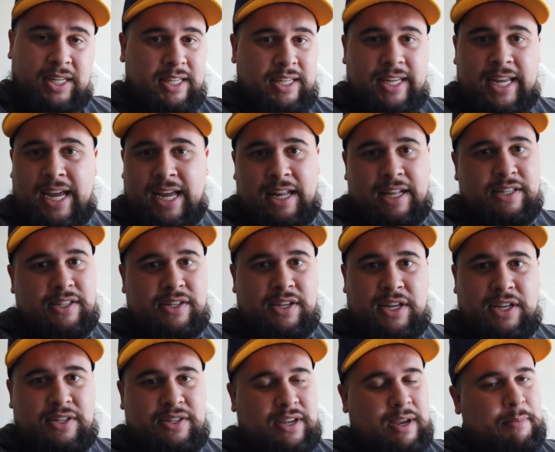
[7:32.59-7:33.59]
Yeah,
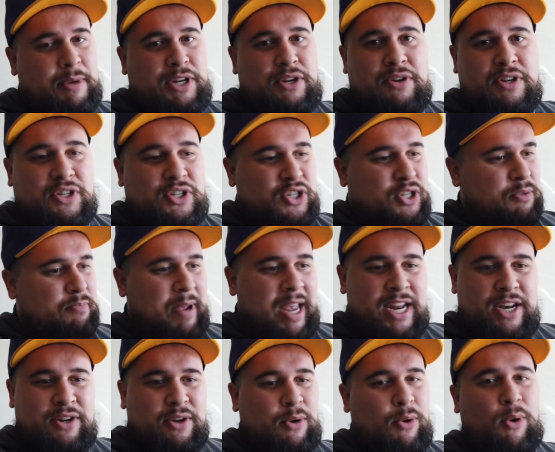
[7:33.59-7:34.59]
it's I mean, you could
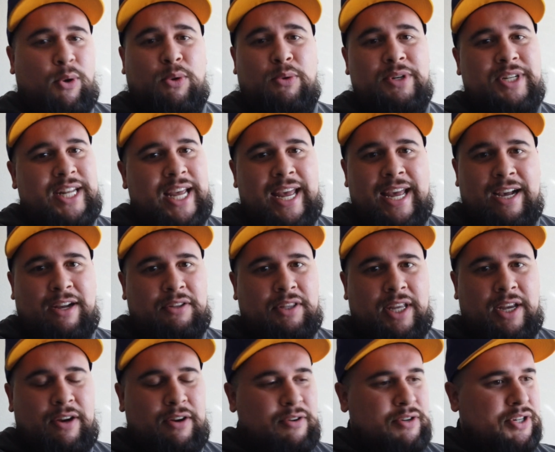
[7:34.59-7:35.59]
spend a whole day out
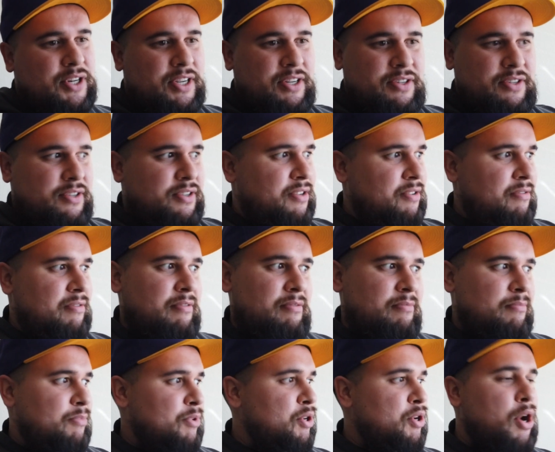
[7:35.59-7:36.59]
there just
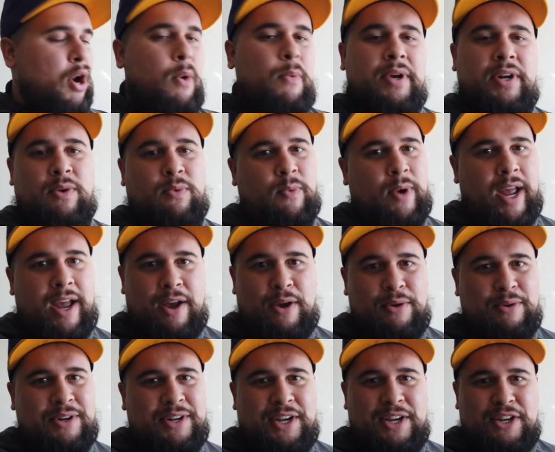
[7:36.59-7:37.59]
going
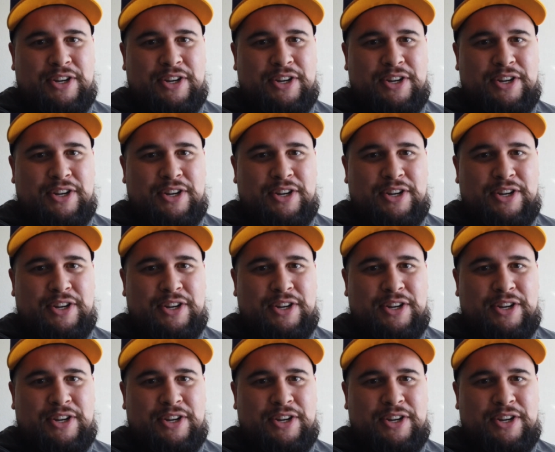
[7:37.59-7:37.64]
around,